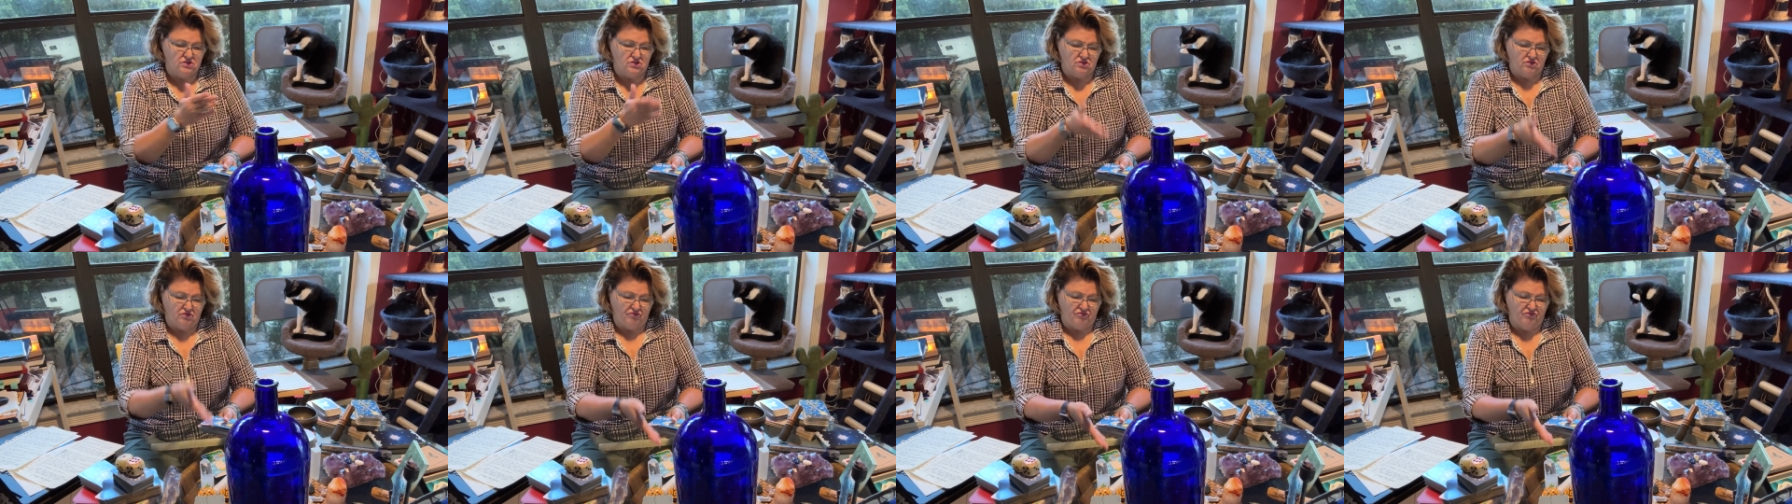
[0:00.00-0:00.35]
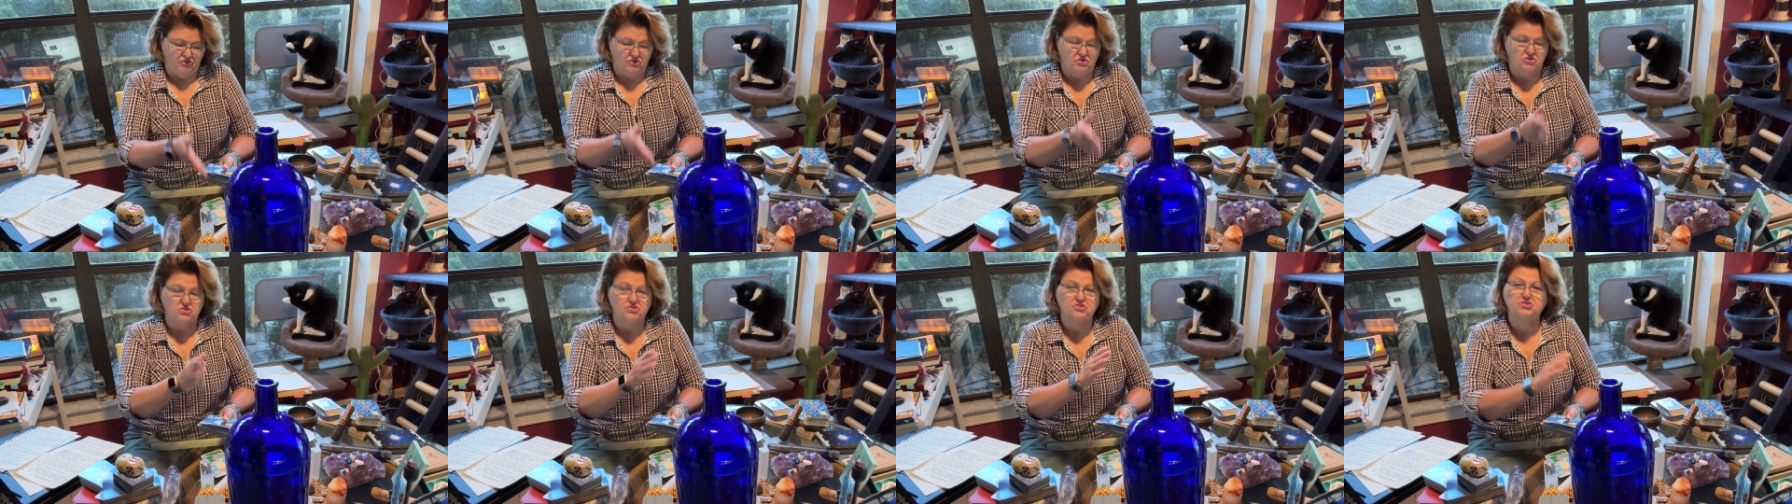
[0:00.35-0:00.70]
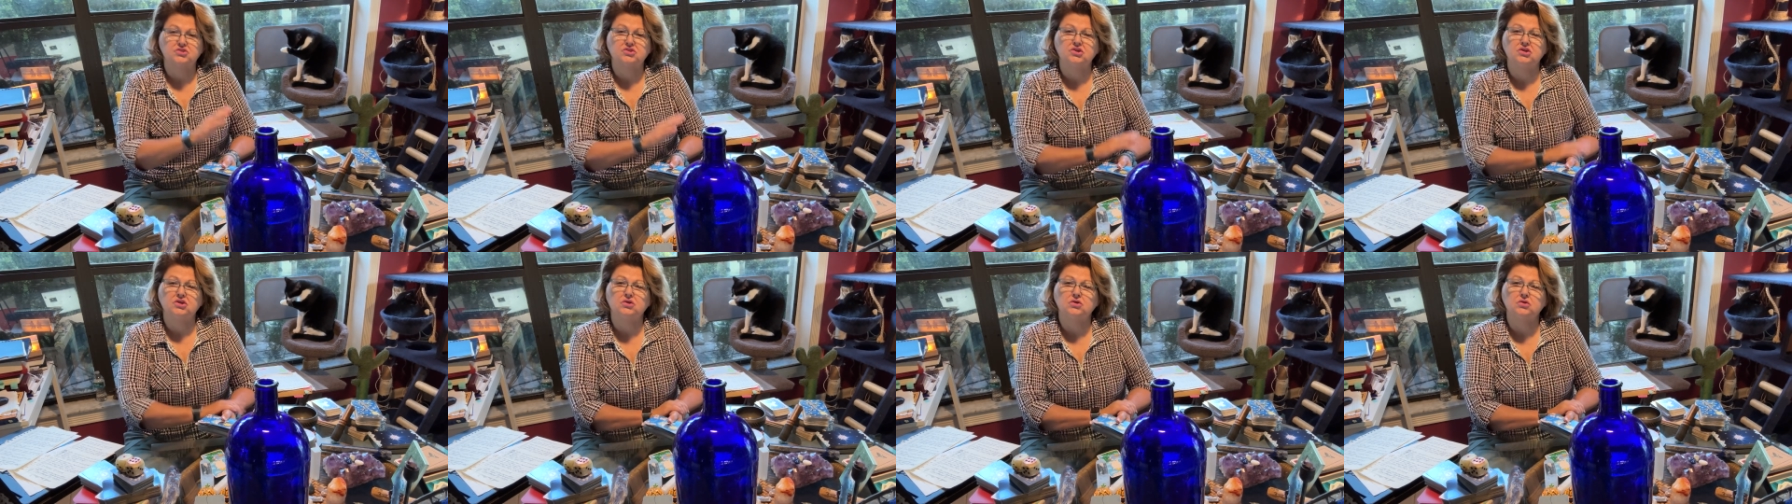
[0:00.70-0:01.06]
Your first
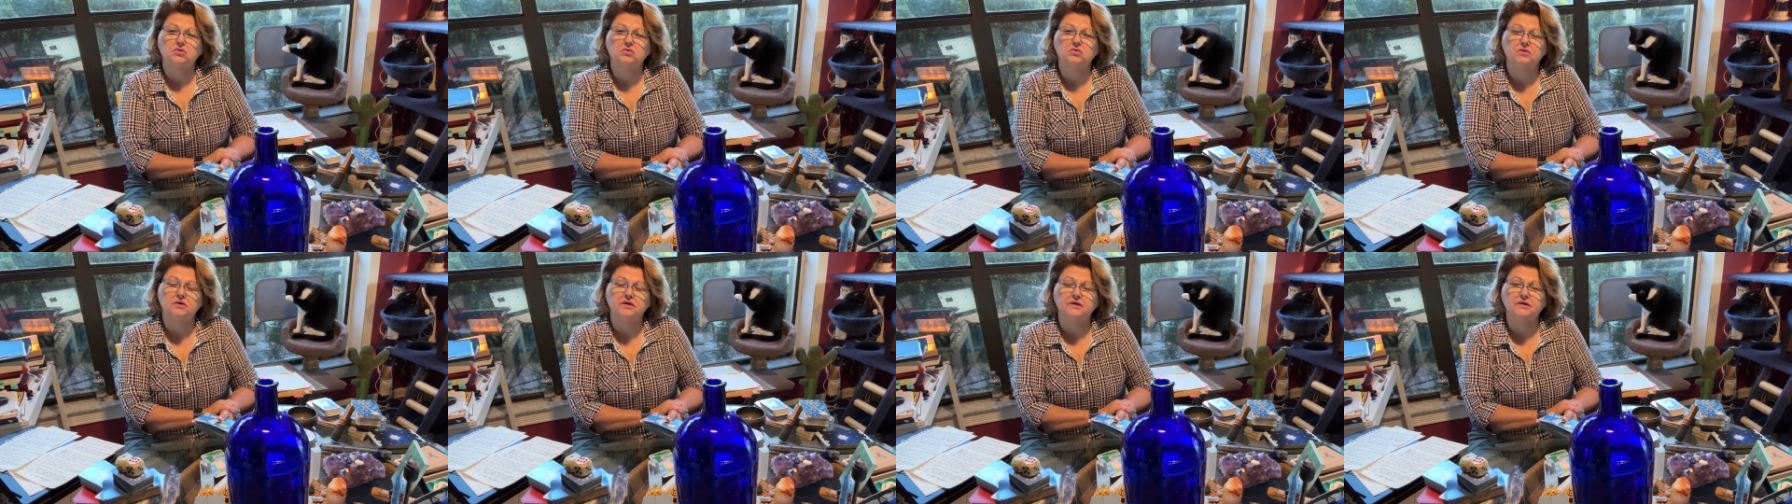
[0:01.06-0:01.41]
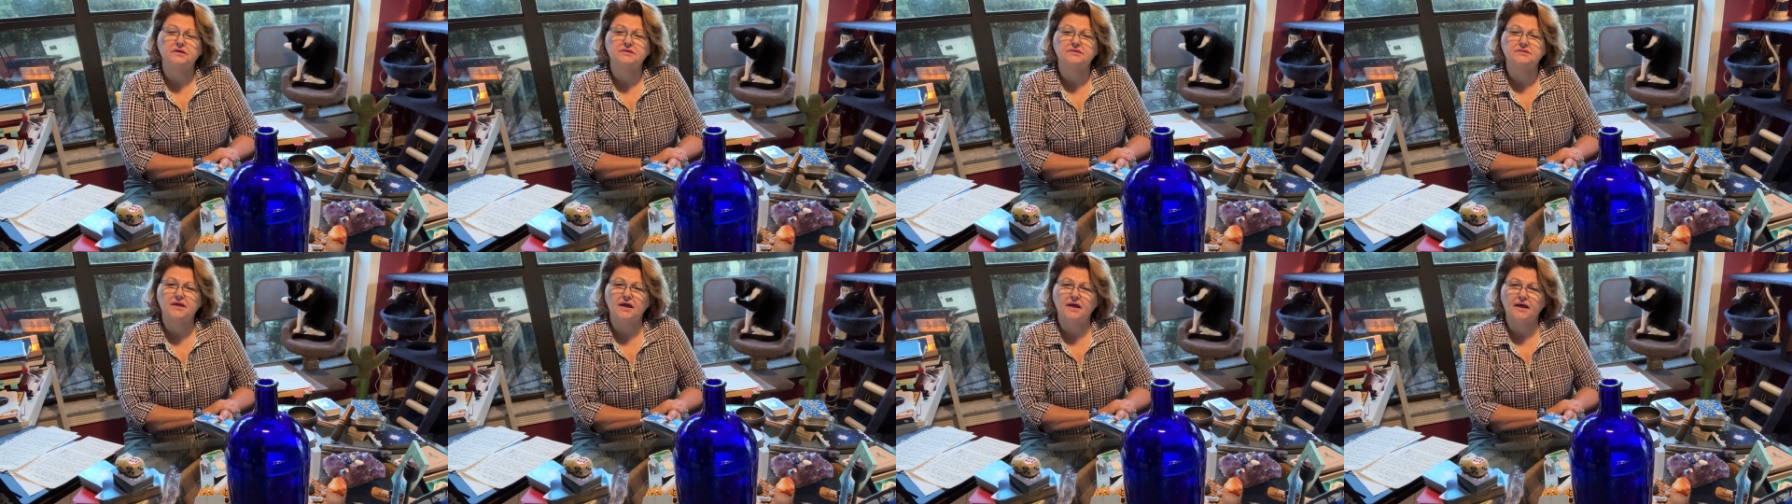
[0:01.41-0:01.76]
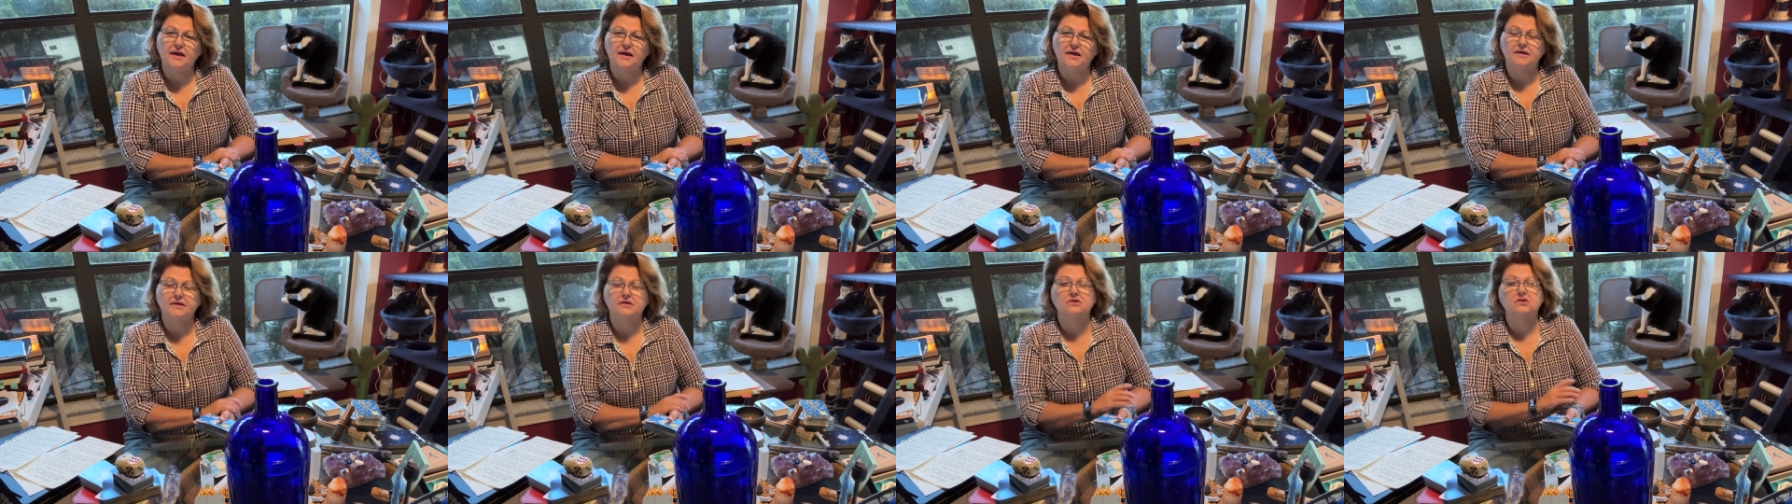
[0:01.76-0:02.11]
cue is,
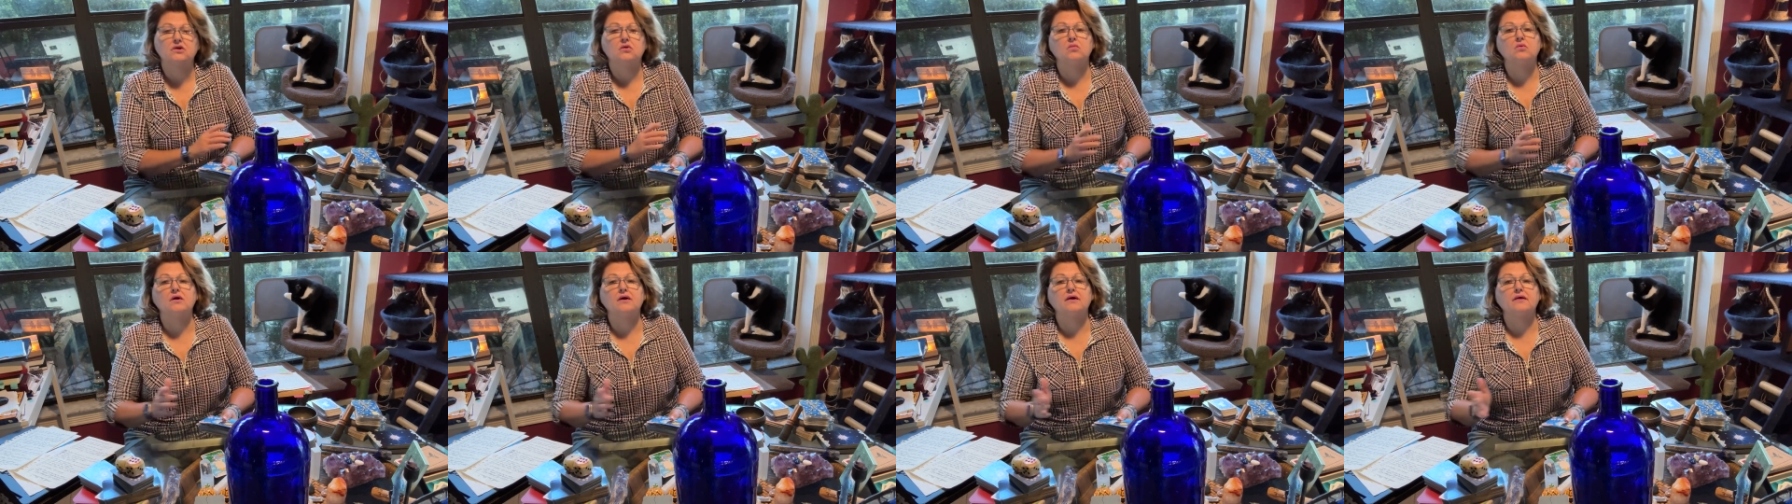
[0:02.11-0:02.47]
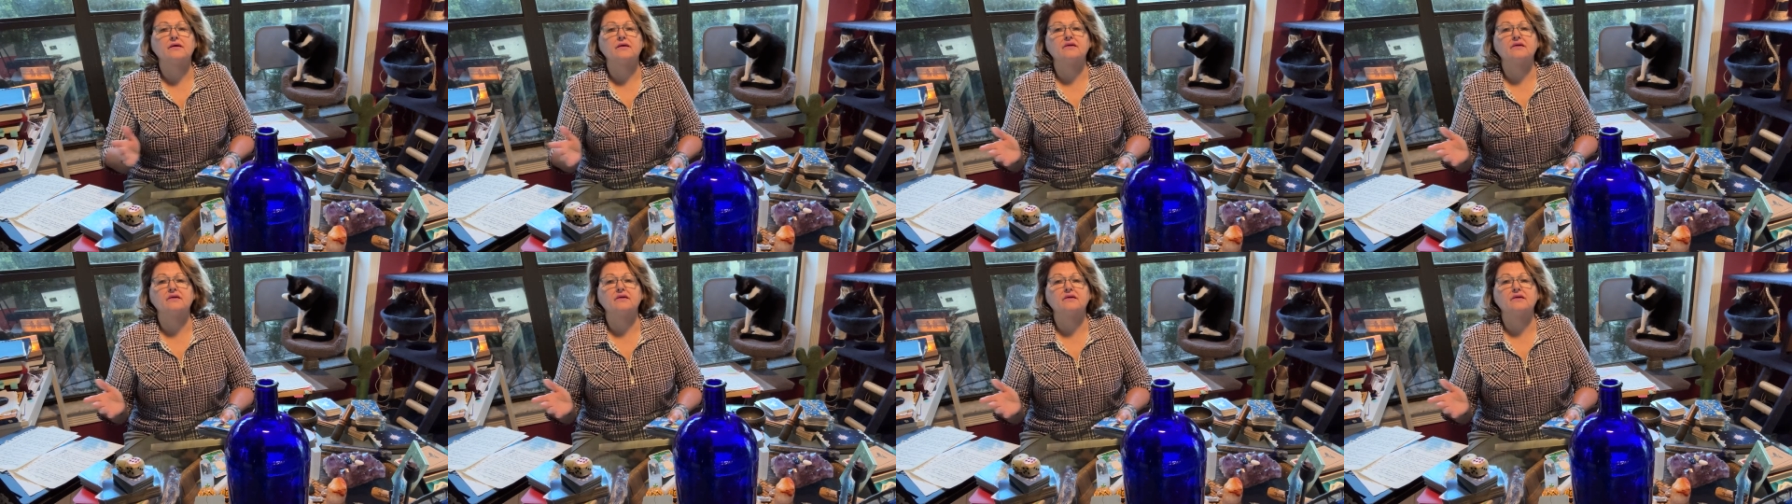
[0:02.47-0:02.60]
hey, you know what?